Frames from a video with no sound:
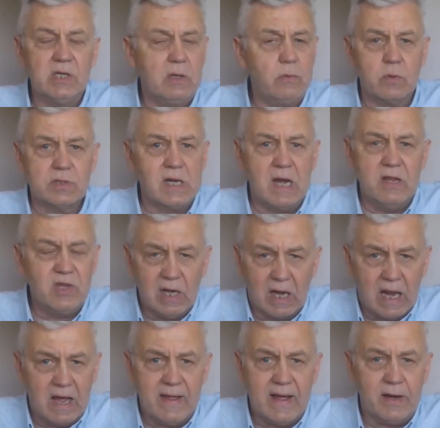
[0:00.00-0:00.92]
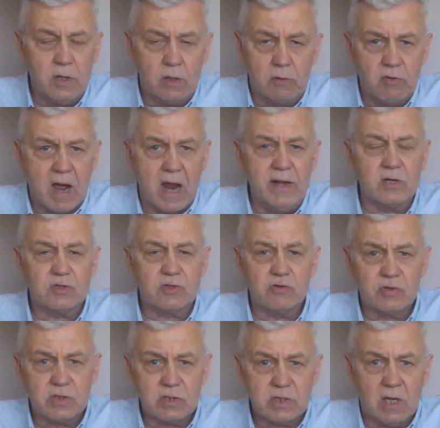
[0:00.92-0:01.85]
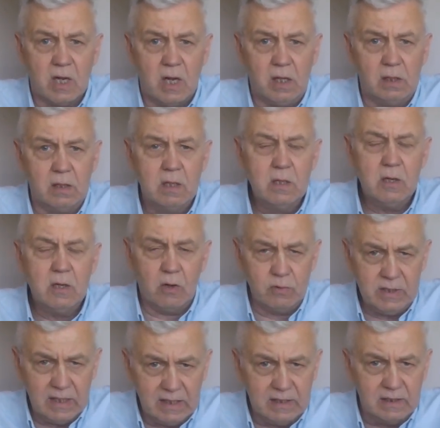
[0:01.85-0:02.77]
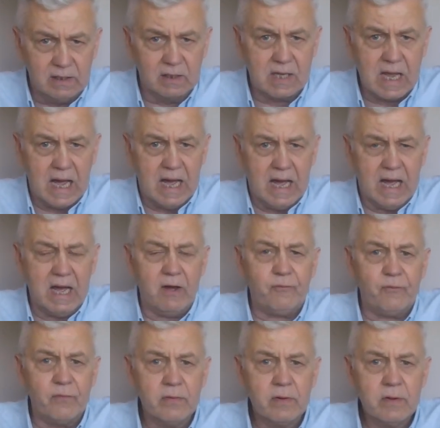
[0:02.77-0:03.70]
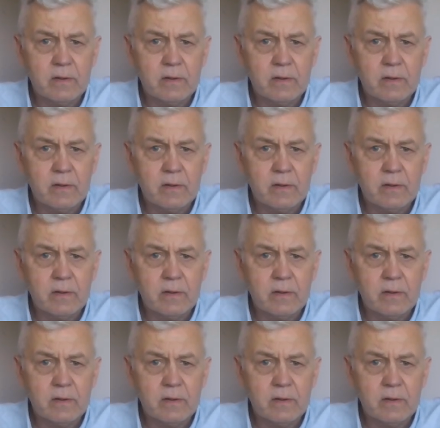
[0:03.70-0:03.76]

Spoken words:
It wasn't anything like that. No rhinoceros at all. Only a little calf.